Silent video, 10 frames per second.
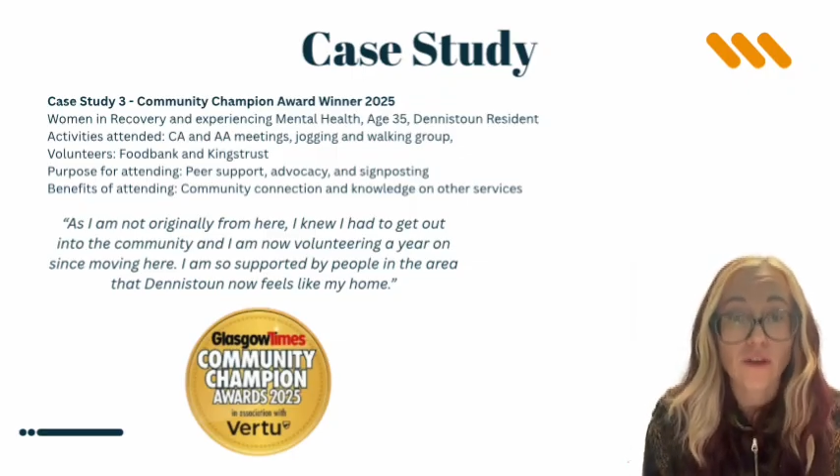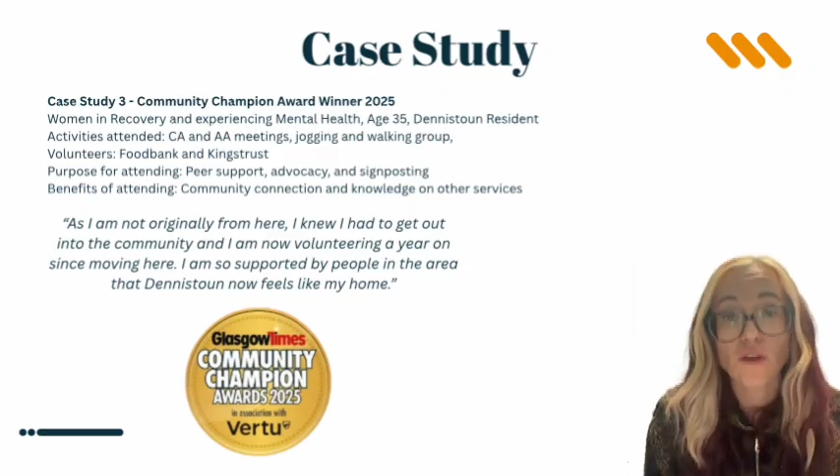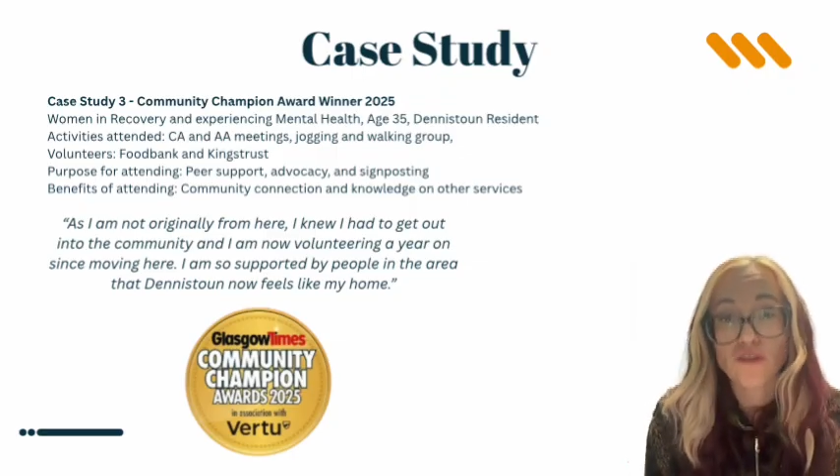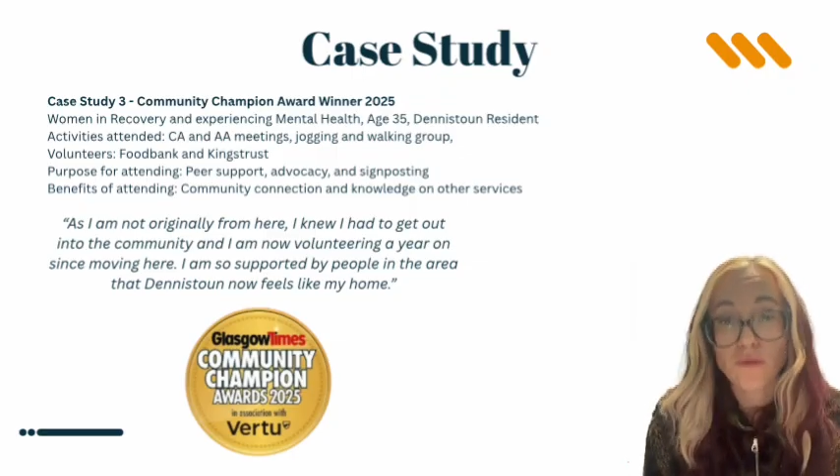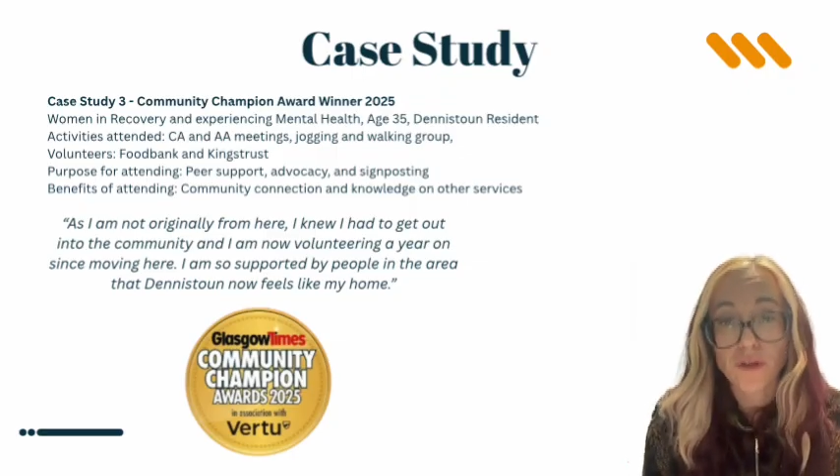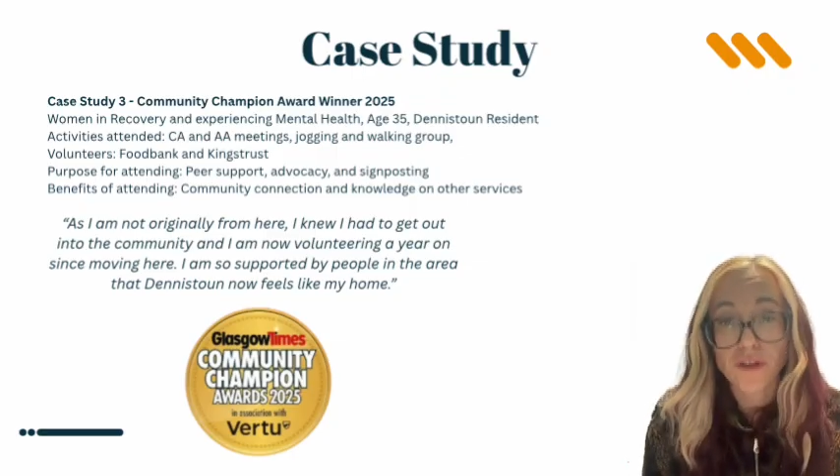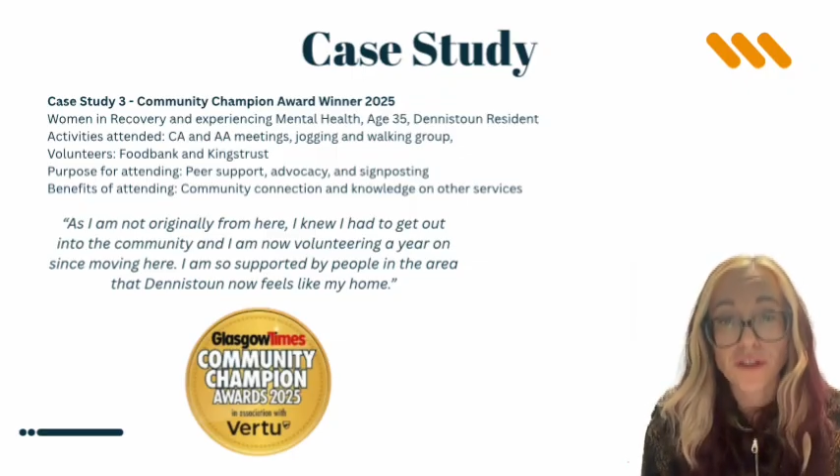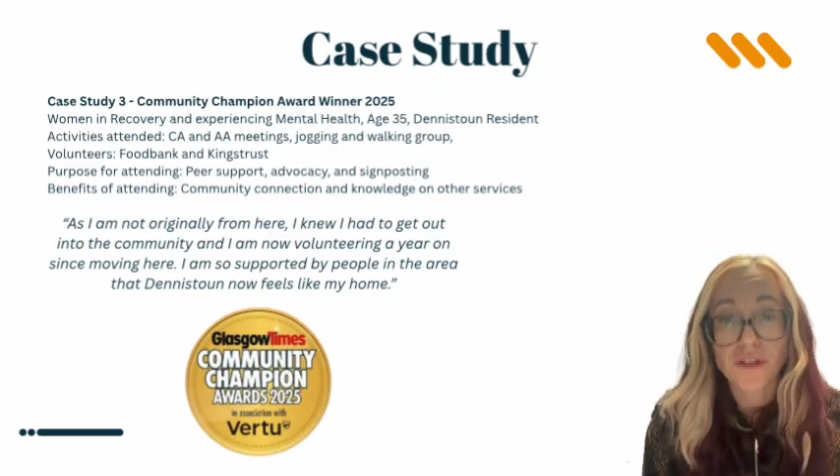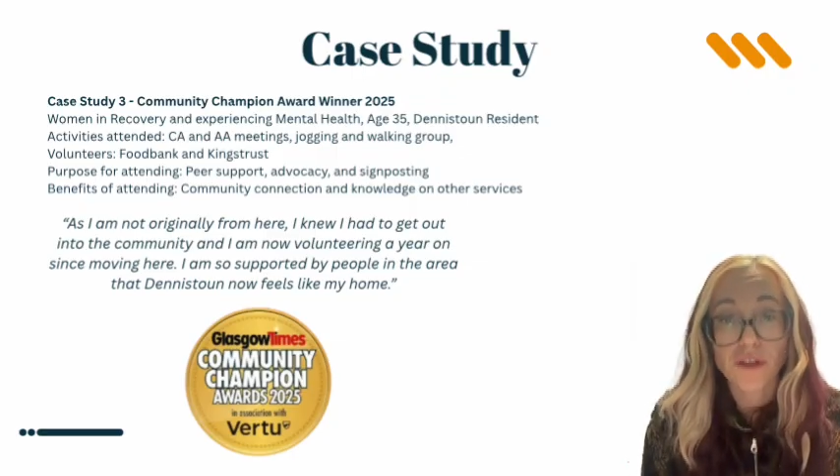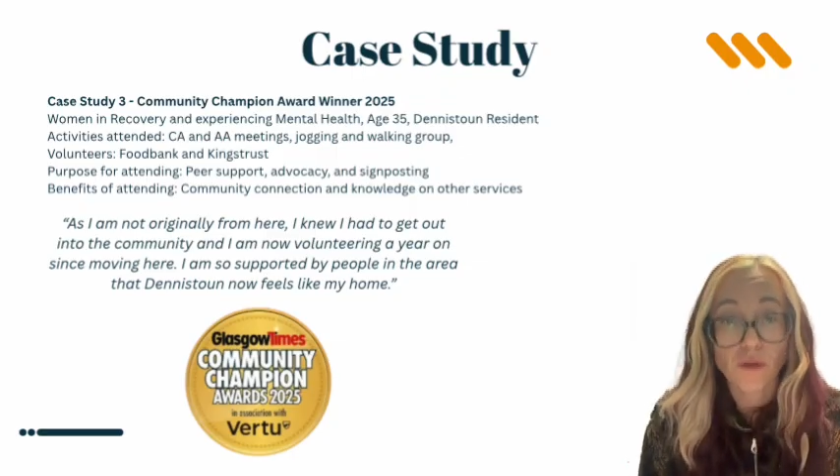
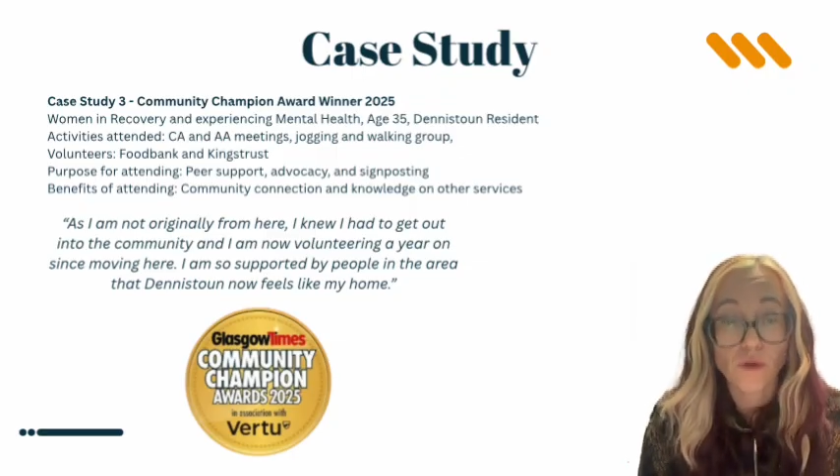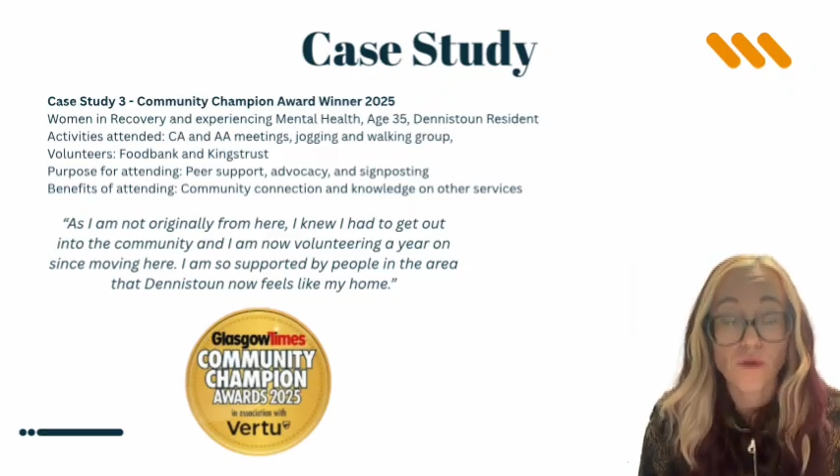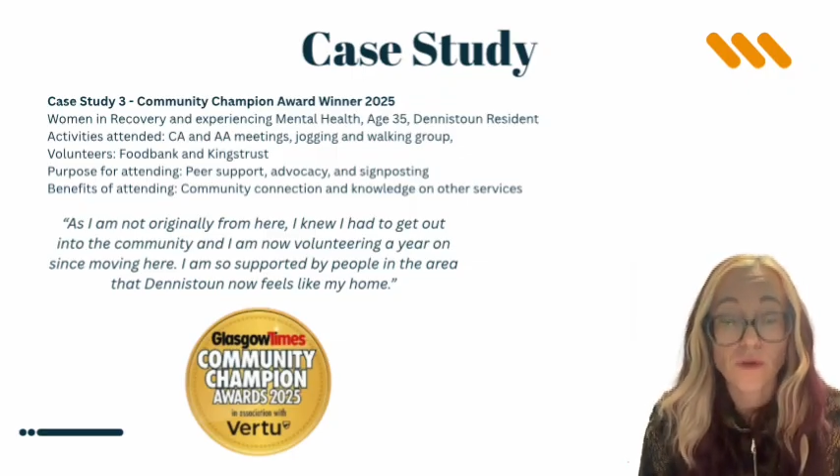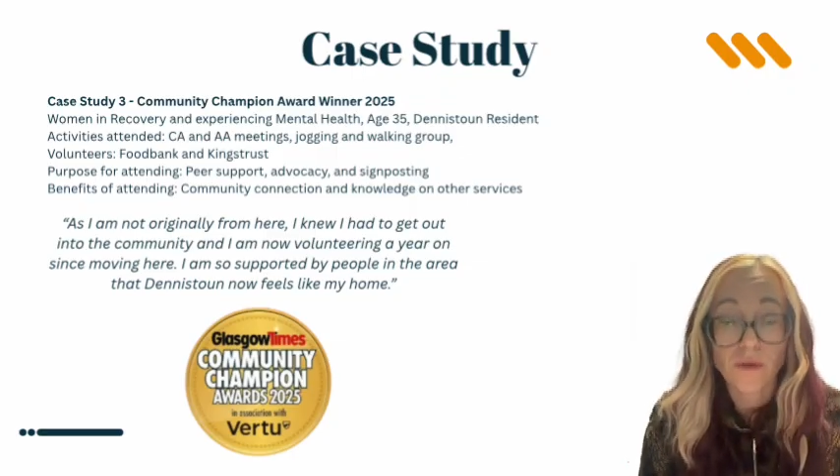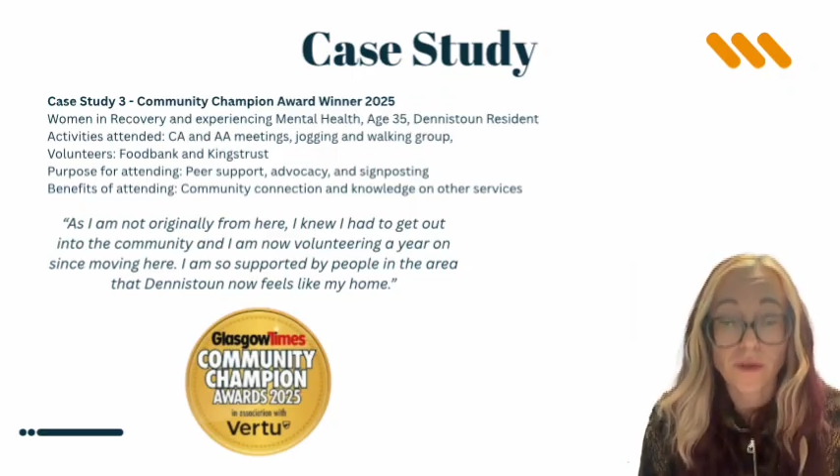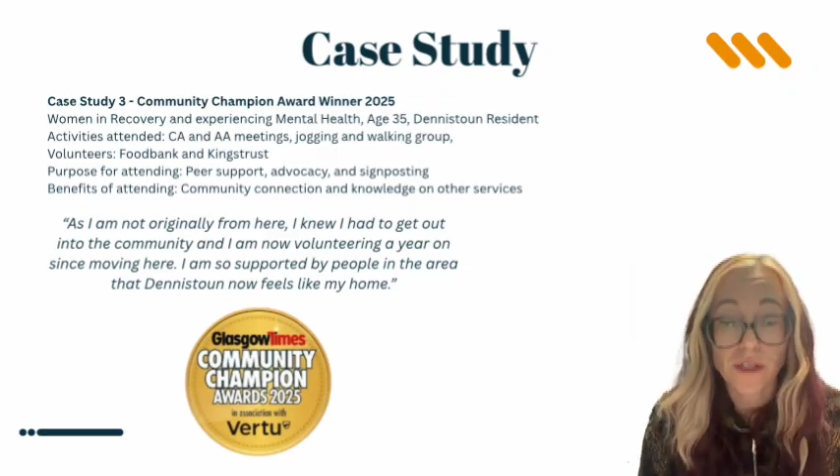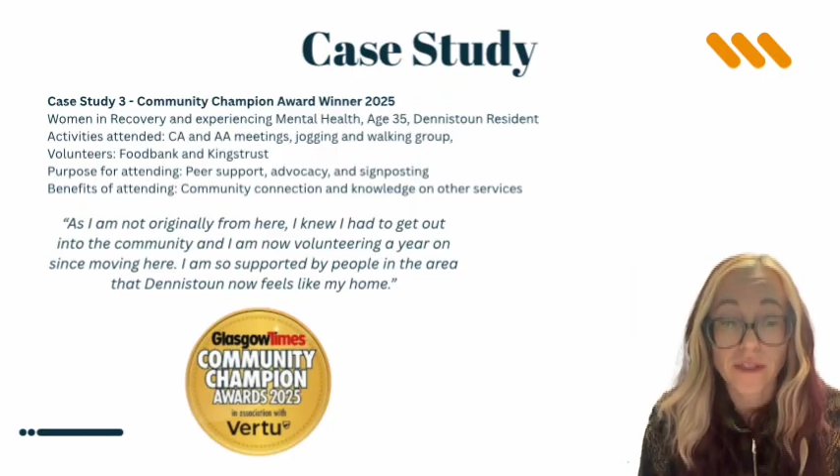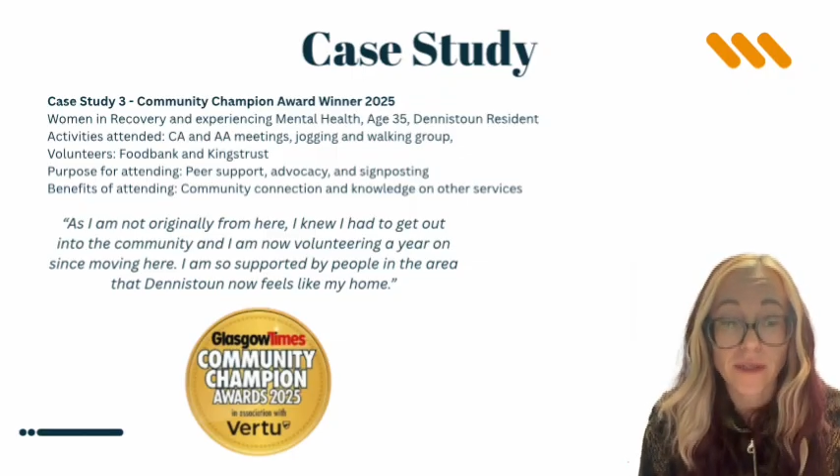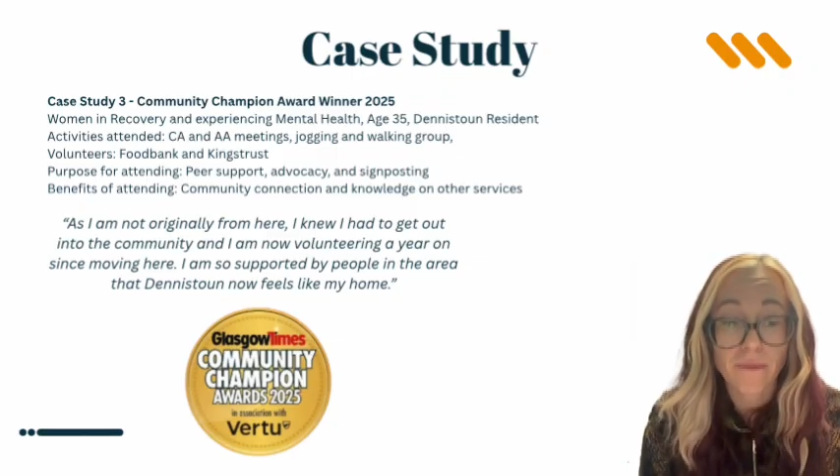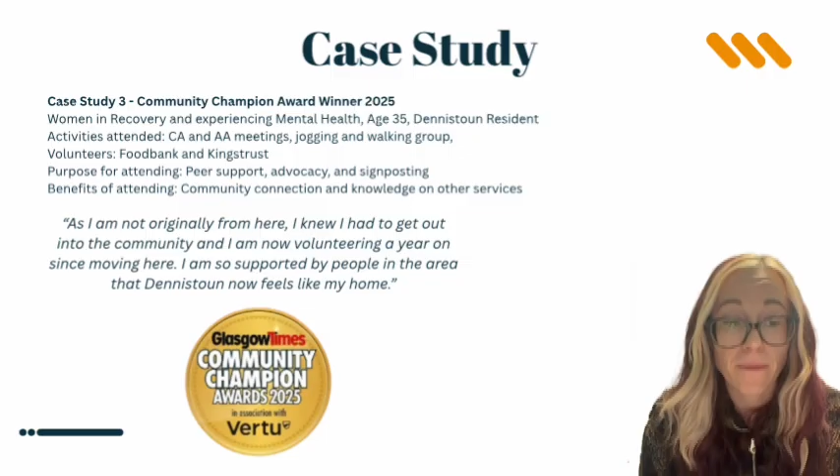contribution to the local
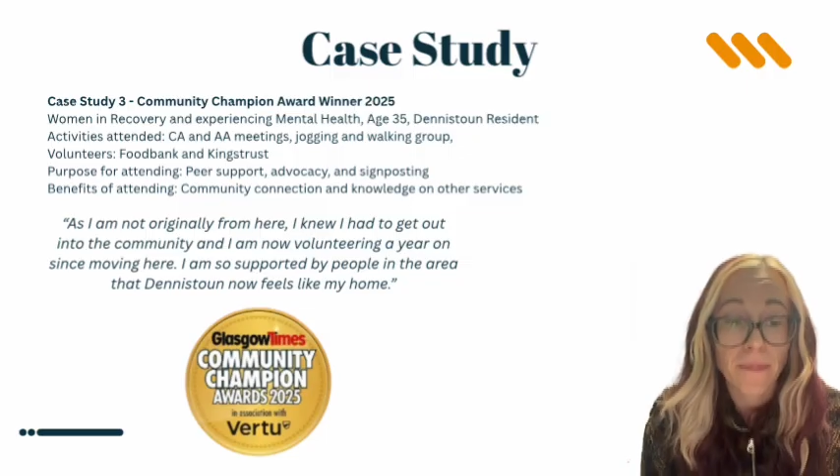community.